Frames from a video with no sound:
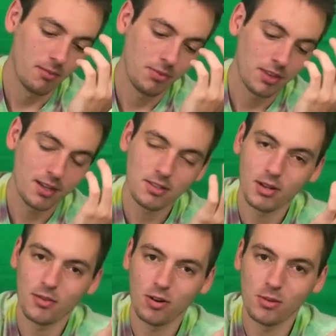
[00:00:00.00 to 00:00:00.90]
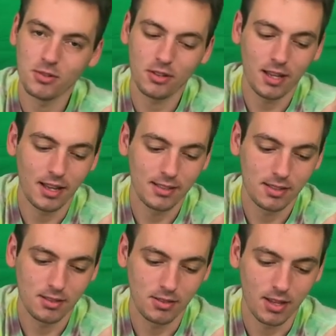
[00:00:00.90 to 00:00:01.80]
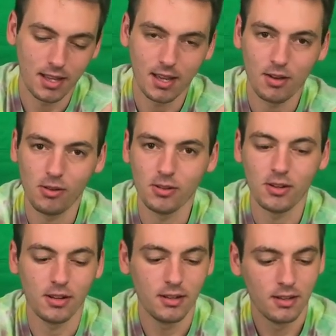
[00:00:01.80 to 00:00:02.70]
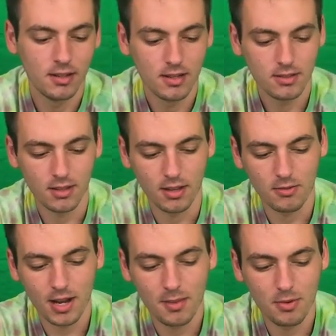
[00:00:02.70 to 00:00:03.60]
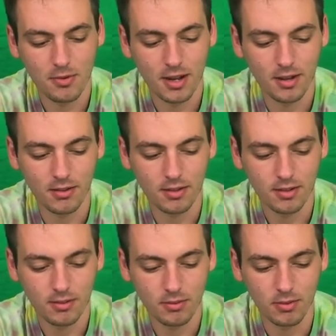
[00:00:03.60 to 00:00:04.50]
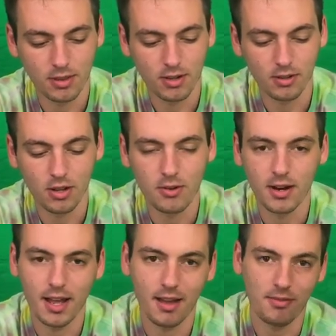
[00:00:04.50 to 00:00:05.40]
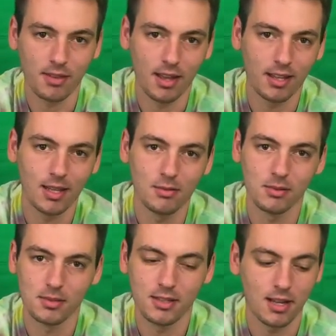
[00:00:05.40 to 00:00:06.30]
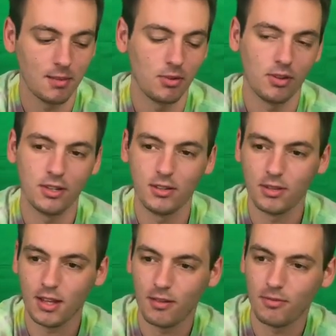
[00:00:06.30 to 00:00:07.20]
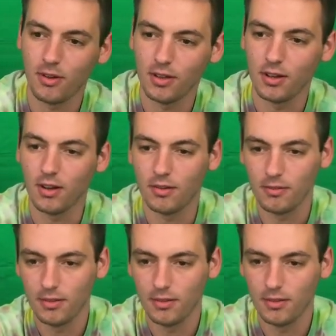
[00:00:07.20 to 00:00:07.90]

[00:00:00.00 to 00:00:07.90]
They just don't have arms or legs, so they can't hold on. So they wrap around with their lower half, and that keeps them stable on you without falling off.